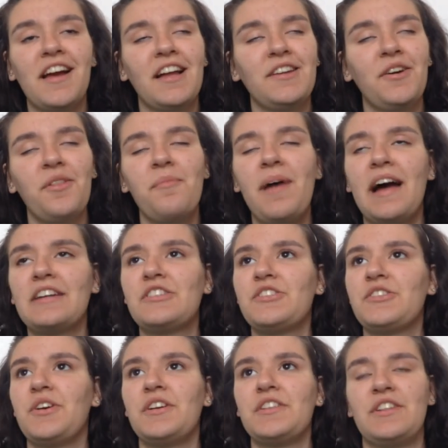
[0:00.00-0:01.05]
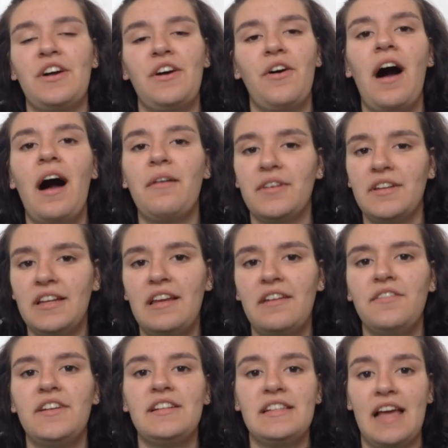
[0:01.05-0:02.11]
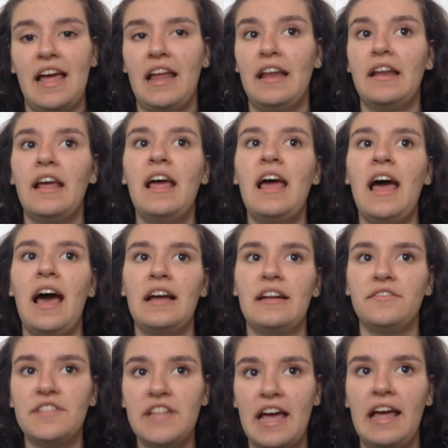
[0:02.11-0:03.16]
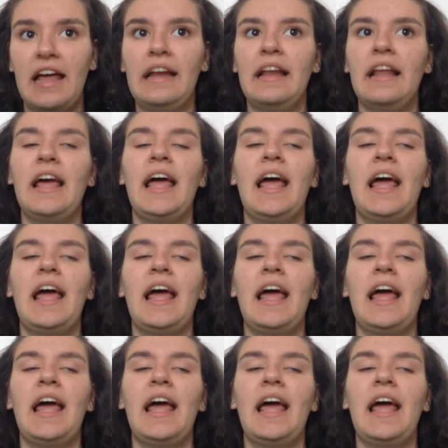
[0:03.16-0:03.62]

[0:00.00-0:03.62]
I know the backstory, so I'm going to give it a 10 out of 10.